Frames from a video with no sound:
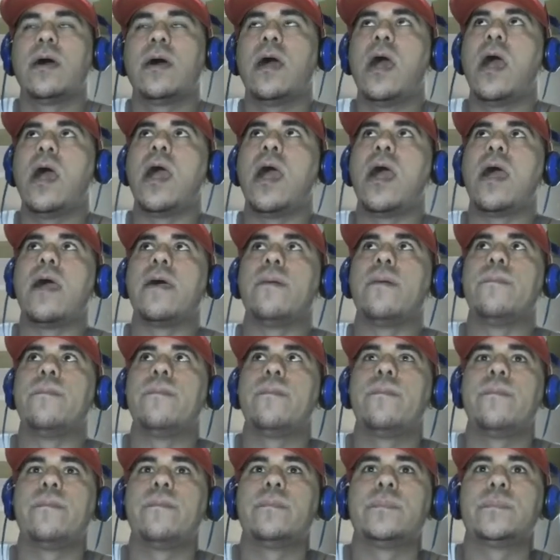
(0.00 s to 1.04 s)

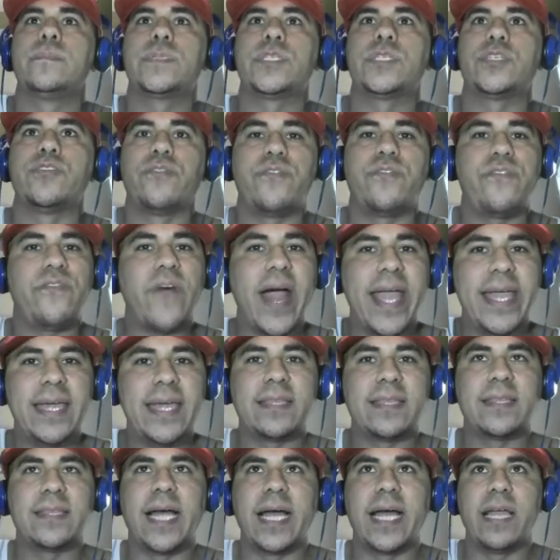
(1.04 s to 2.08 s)
To fight
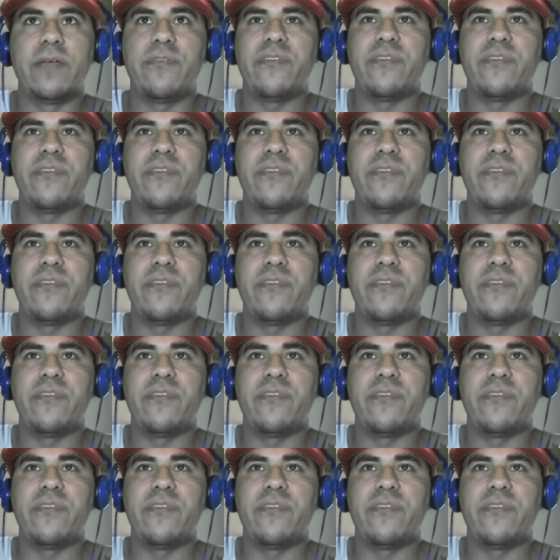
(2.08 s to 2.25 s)
in life.